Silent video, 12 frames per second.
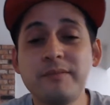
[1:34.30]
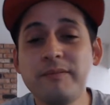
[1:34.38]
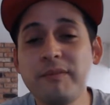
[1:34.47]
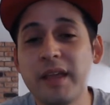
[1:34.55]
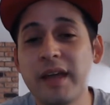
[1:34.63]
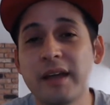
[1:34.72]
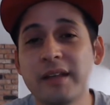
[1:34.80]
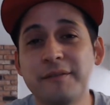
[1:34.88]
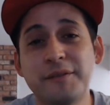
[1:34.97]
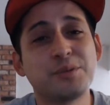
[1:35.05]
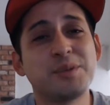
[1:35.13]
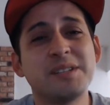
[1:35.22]
And the
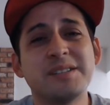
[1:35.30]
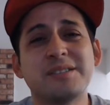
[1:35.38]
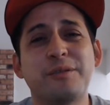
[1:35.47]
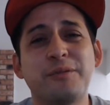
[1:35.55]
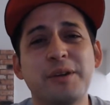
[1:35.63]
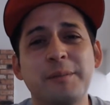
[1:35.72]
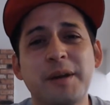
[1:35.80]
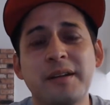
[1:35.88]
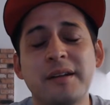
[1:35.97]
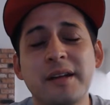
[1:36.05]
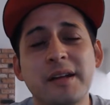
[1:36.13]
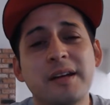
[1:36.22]
official releases are free, man.
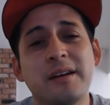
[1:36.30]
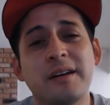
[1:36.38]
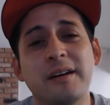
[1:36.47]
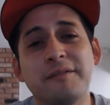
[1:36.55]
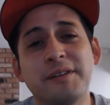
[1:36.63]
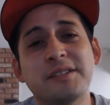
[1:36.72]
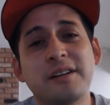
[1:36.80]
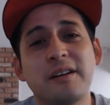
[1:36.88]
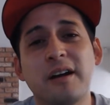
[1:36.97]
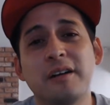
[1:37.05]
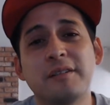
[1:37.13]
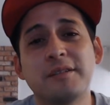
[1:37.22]

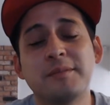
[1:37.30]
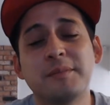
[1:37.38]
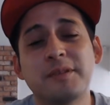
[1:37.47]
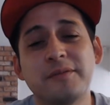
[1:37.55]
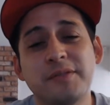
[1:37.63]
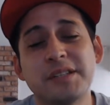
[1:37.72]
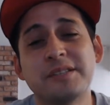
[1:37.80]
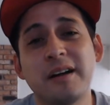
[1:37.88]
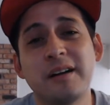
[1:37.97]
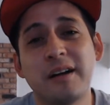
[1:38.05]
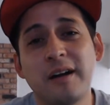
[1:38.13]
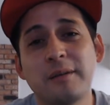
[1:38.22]

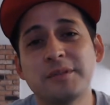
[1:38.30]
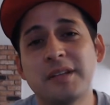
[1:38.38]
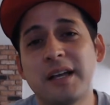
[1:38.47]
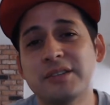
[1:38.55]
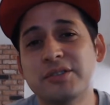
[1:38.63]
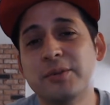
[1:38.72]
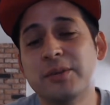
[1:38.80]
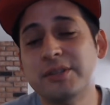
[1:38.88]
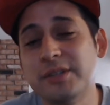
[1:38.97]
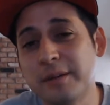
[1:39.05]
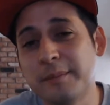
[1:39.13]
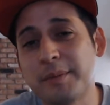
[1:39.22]
Viz.com/Shonen
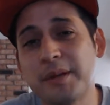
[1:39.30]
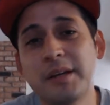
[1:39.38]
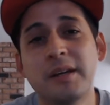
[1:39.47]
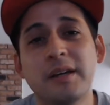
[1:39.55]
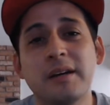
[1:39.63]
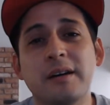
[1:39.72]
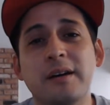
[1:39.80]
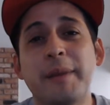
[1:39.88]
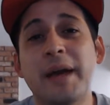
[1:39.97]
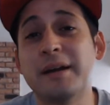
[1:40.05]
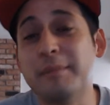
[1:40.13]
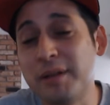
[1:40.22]
Jump,
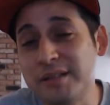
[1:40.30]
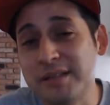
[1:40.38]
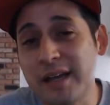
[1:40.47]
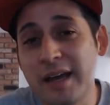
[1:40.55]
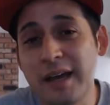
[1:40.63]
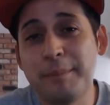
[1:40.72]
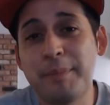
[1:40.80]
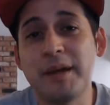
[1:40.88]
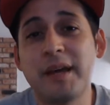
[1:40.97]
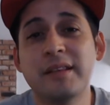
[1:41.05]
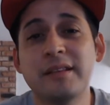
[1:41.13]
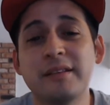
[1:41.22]
Manga Plus app,
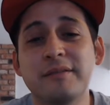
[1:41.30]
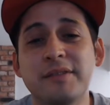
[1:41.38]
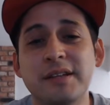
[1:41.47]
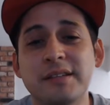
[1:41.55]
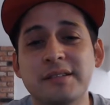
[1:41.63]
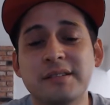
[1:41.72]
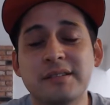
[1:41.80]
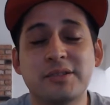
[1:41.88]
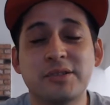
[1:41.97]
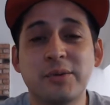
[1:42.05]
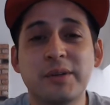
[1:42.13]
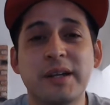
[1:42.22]
and the Viz
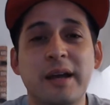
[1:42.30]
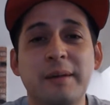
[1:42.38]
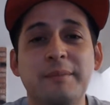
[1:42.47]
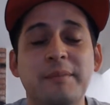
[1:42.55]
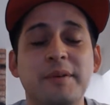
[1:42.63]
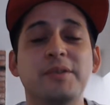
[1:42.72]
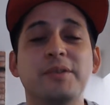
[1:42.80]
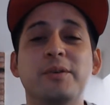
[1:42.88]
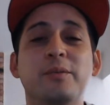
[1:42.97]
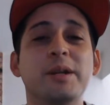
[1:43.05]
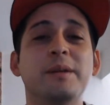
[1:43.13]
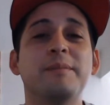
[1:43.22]
Shonen app. You can
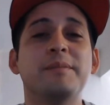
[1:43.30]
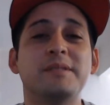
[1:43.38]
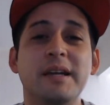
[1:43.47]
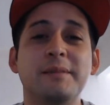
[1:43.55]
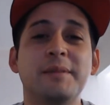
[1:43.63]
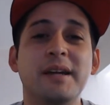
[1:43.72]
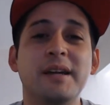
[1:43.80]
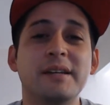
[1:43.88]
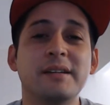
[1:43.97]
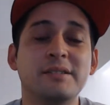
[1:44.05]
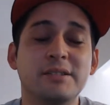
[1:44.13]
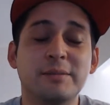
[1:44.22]
read them same day
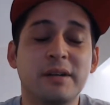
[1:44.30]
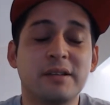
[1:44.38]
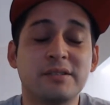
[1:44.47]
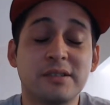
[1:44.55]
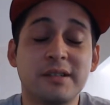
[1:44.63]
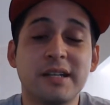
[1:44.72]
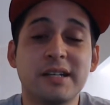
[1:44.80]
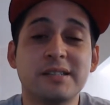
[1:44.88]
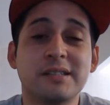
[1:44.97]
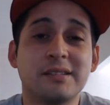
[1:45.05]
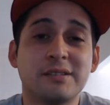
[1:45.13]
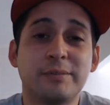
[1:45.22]
on Sundays
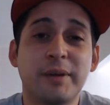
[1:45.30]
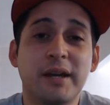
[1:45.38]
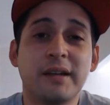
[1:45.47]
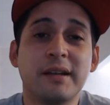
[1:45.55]
as Japan.